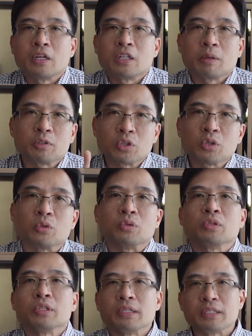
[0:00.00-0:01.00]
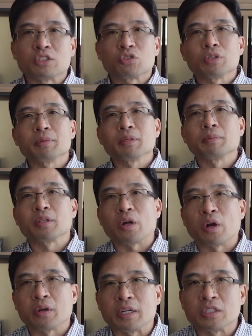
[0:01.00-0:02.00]
Number 2, distributable
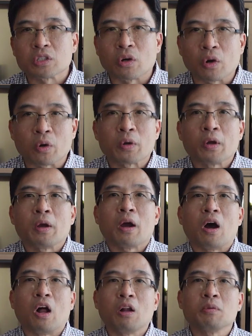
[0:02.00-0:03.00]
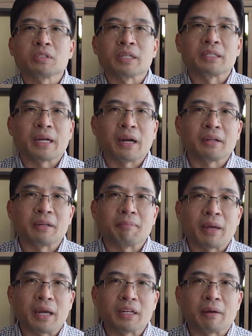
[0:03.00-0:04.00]
earnings are almost entirely
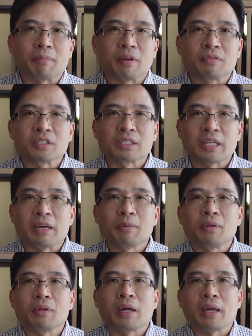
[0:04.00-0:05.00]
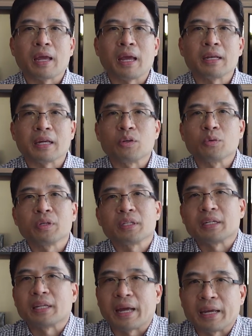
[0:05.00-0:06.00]
made up of stable and
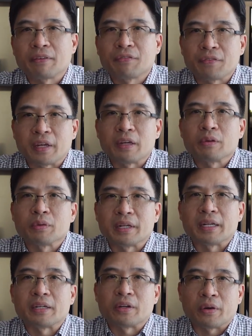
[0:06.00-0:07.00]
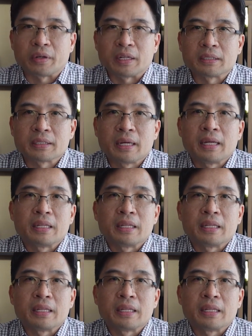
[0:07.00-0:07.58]
annuity-like fee-related earnings.